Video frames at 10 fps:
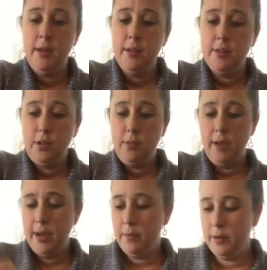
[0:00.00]
So you
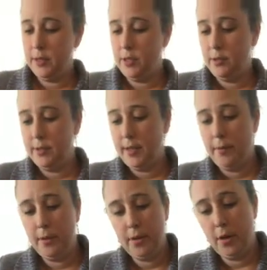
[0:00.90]
might want to do some
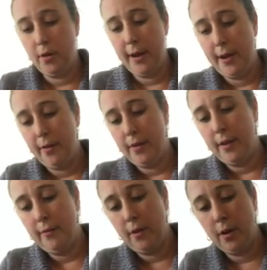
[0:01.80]
on the ground that
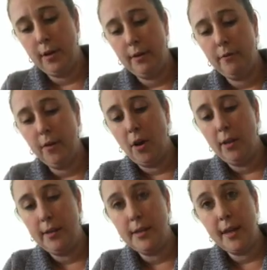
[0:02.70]
have already
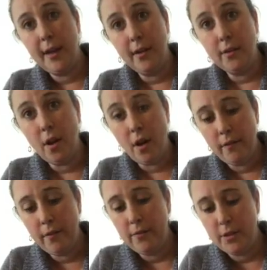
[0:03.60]
fallen down
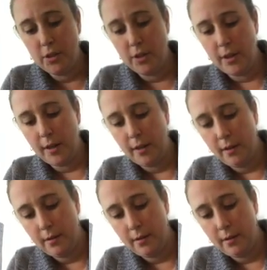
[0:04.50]
off of the tree.